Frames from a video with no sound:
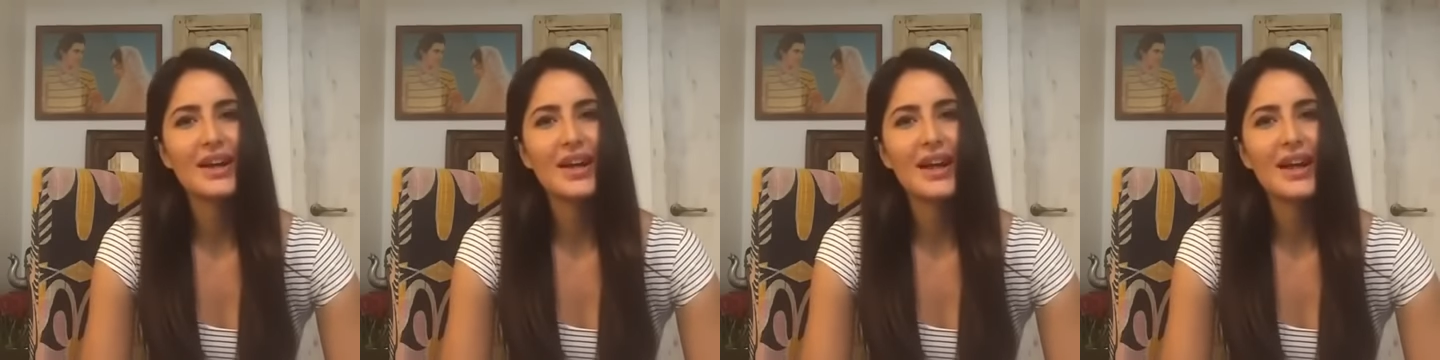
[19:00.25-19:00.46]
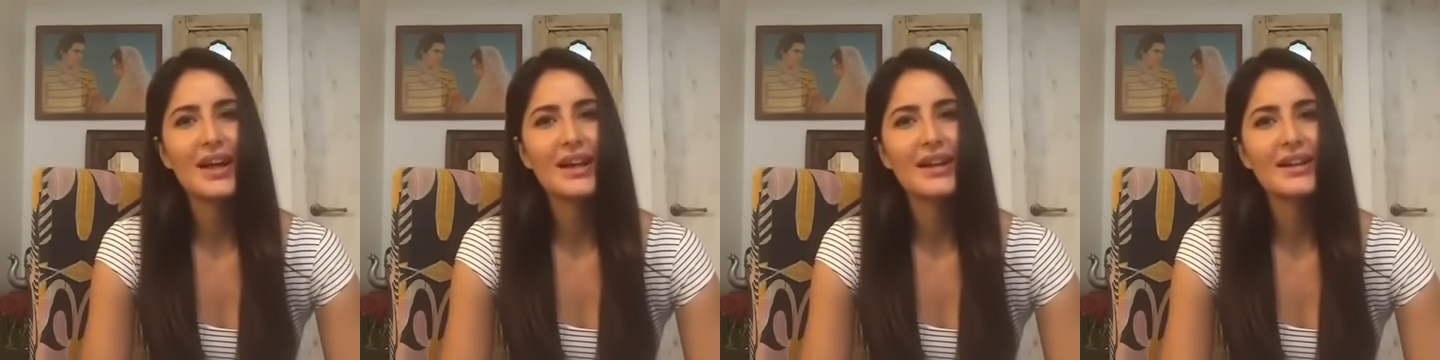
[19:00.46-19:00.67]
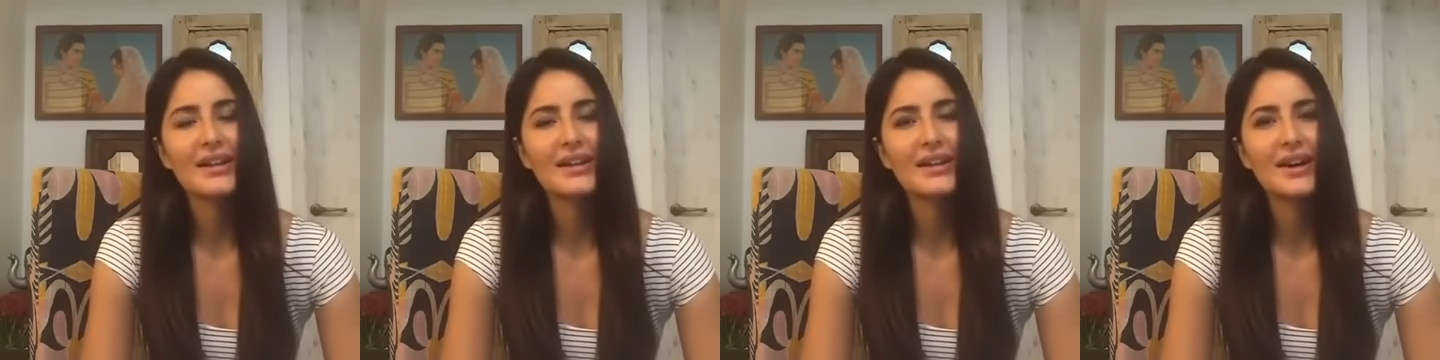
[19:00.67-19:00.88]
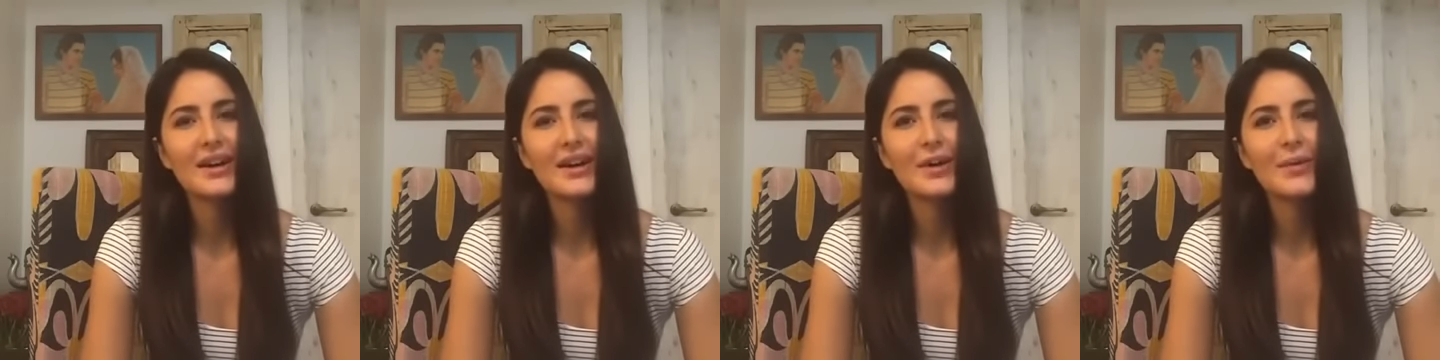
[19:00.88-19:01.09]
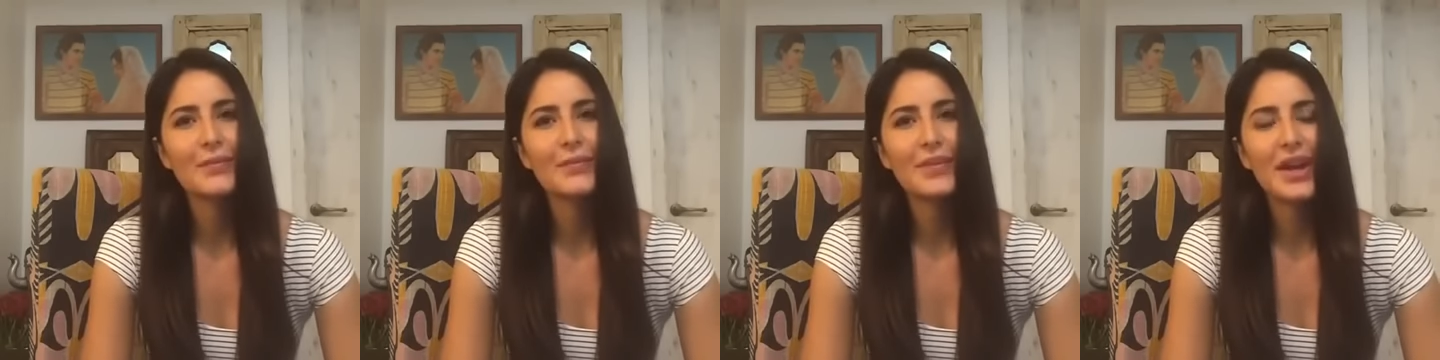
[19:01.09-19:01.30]
And
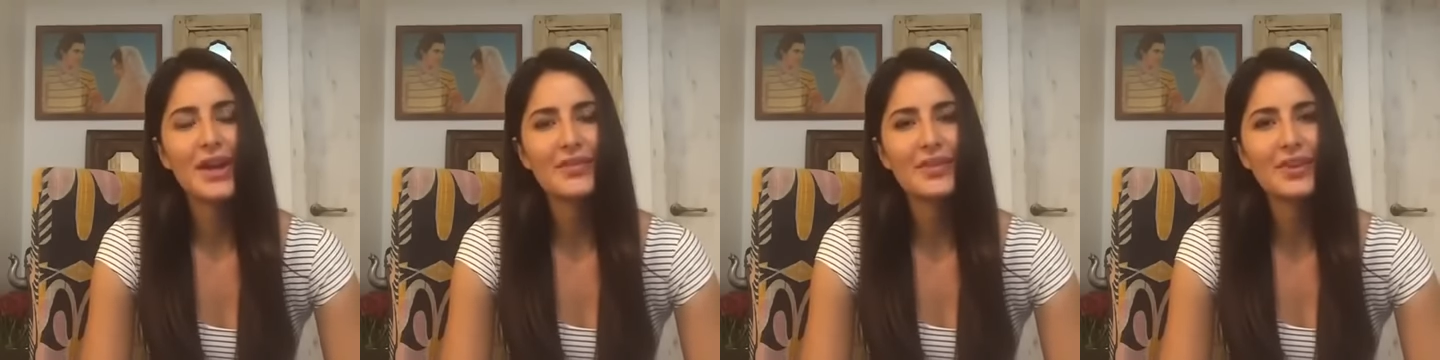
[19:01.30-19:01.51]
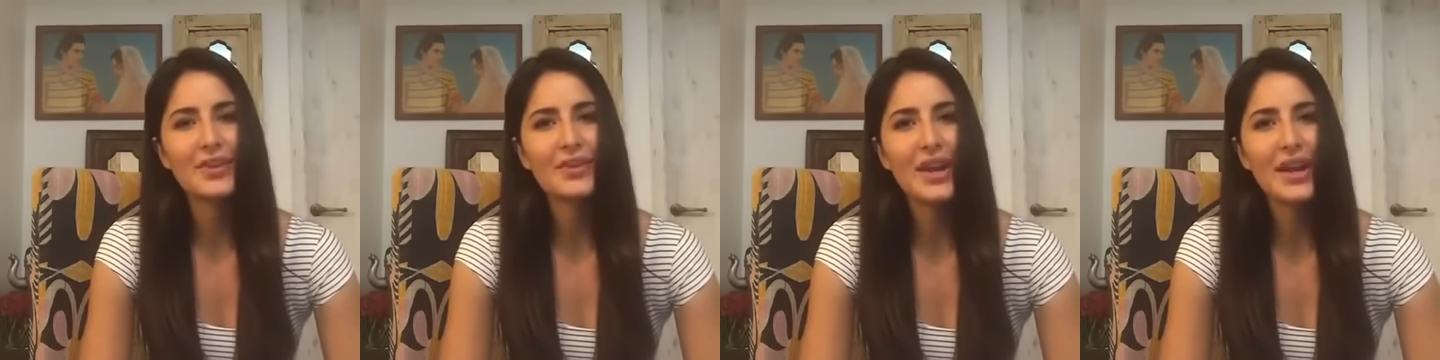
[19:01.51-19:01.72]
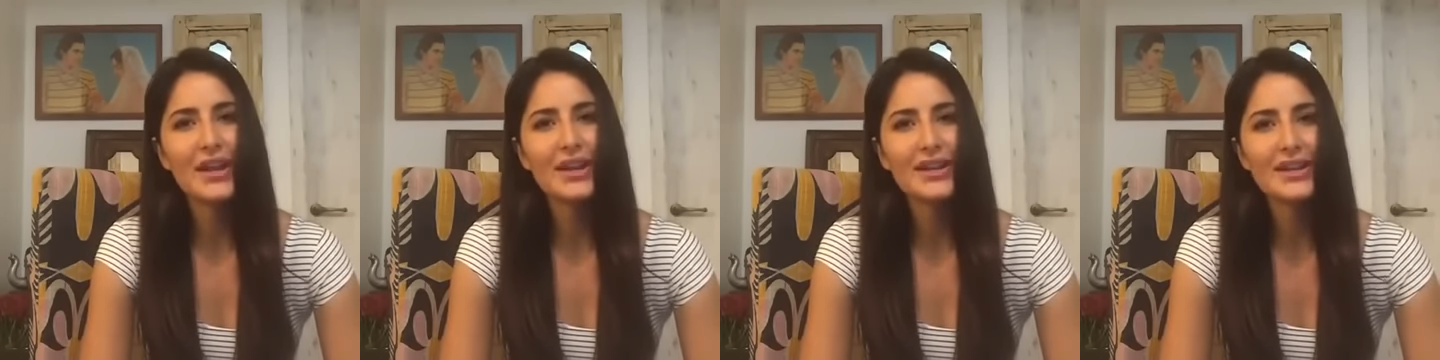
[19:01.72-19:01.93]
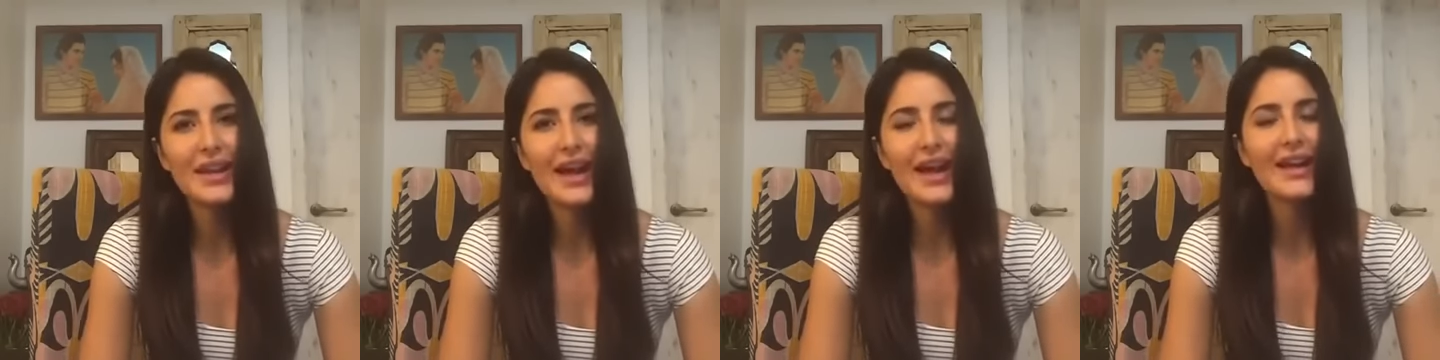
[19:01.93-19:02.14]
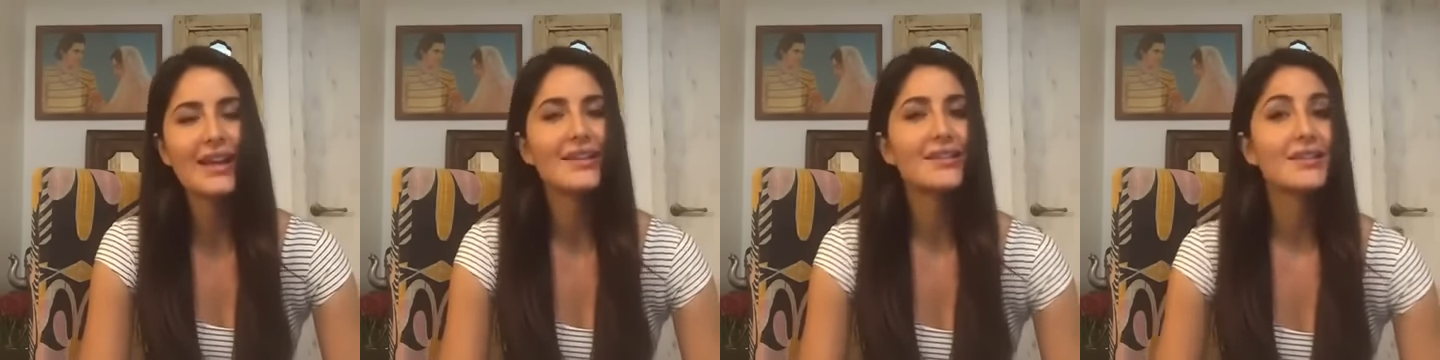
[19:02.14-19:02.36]
have a great
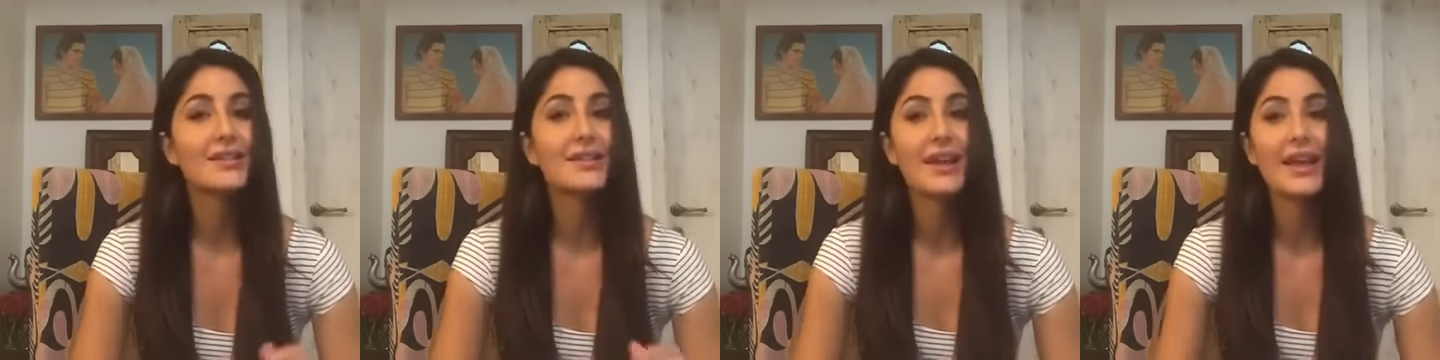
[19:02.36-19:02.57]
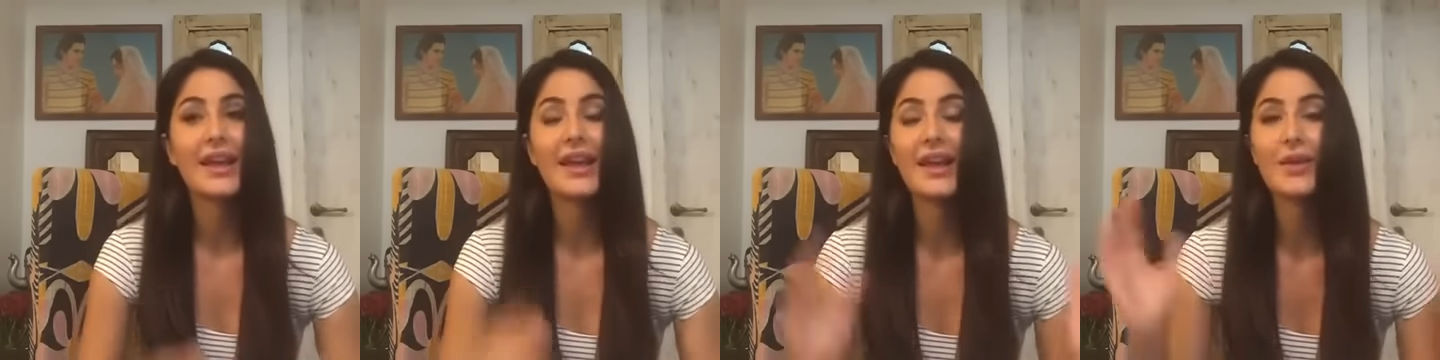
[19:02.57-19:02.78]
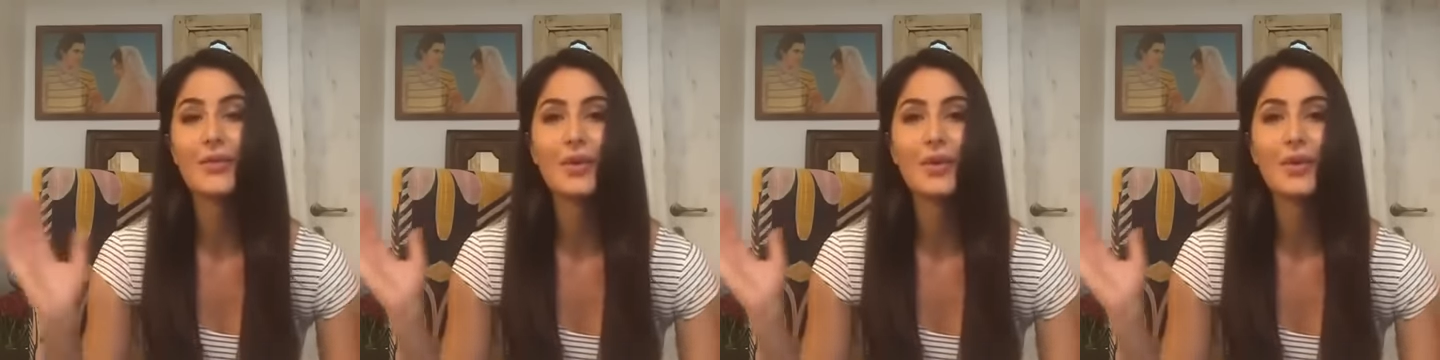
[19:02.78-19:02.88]
night, day,